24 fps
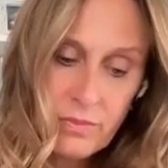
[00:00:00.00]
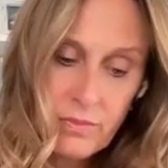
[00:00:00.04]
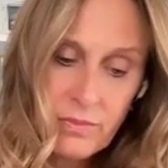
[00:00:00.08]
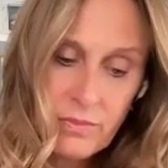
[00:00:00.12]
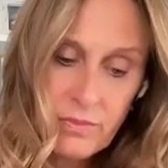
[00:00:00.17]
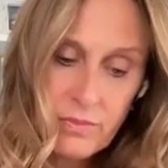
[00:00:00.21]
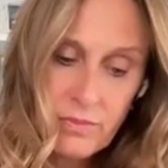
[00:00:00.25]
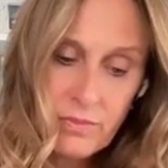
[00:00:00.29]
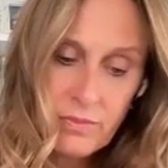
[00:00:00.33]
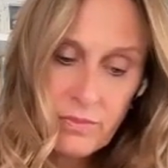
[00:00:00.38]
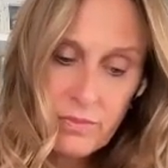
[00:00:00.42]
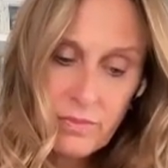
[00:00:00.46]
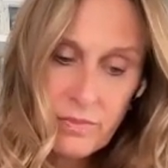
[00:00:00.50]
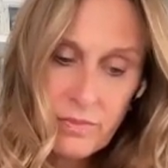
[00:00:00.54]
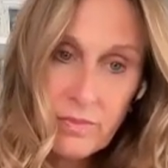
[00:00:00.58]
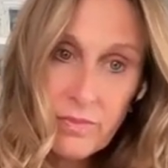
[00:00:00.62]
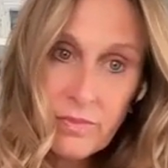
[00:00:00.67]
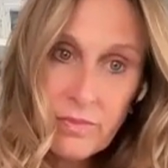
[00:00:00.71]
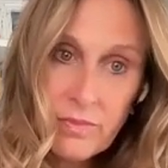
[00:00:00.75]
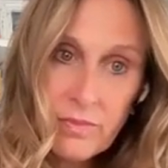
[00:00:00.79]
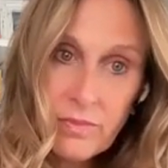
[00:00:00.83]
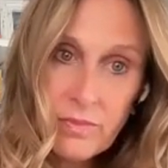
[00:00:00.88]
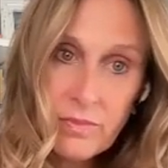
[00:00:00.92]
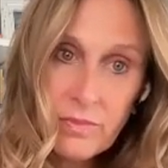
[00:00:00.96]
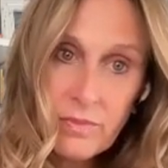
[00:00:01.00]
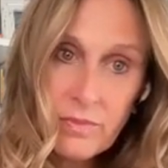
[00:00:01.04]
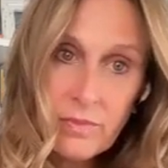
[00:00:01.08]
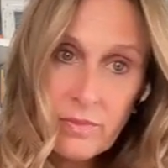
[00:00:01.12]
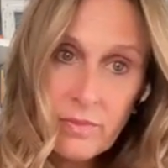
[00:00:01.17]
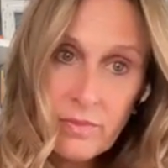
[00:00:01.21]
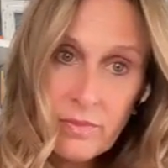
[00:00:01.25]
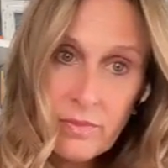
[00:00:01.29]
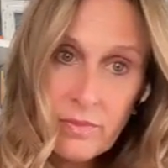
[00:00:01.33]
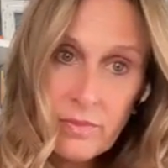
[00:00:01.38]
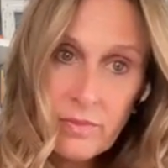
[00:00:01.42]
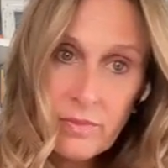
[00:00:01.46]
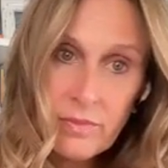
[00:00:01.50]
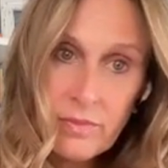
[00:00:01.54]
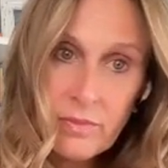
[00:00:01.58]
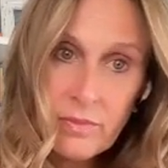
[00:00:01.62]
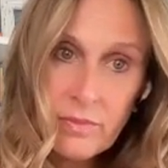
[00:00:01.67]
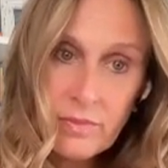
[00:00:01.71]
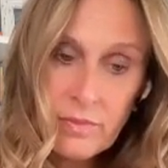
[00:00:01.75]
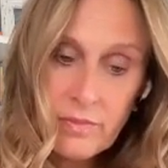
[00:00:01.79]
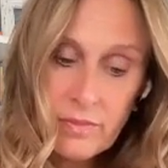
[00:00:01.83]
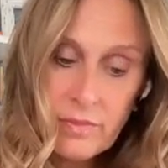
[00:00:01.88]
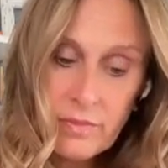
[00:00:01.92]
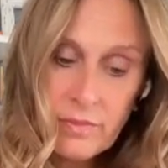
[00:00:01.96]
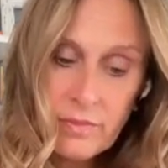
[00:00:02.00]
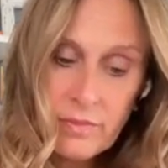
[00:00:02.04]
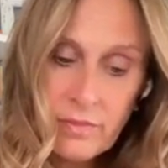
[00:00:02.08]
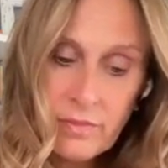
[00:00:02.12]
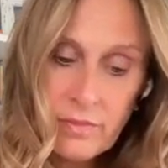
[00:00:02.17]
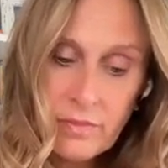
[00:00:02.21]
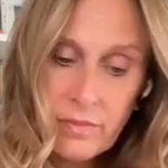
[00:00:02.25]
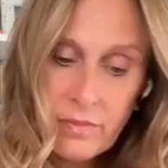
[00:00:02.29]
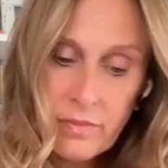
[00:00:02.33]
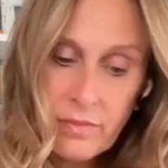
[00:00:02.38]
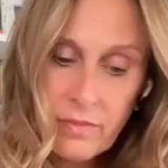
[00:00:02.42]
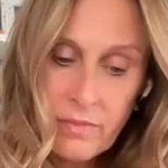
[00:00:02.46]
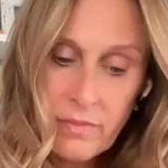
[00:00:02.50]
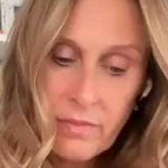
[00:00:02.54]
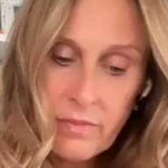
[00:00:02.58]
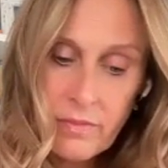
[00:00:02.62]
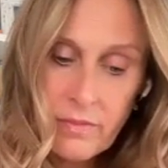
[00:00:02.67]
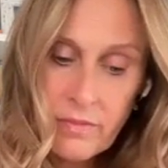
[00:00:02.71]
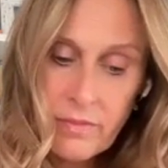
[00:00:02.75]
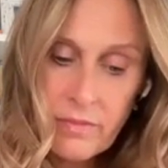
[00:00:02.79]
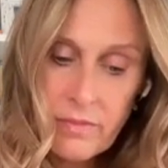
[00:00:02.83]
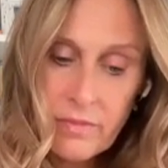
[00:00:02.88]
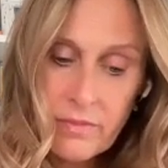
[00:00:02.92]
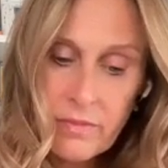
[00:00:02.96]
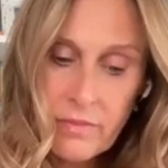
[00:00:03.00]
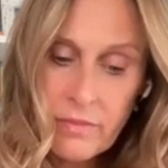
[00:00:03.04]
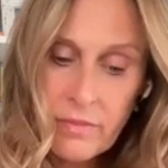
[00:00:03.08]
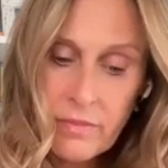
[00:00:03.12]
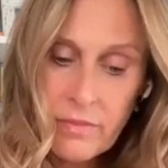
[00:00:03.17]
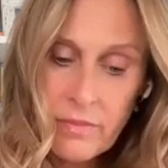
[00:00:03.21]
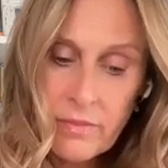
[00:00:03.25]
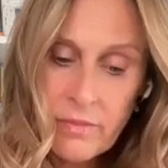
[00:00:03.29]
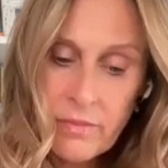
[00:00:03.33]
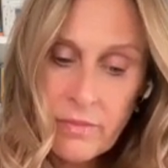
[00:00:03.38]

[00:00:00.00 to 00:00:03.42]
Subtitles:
The person shown says nothing.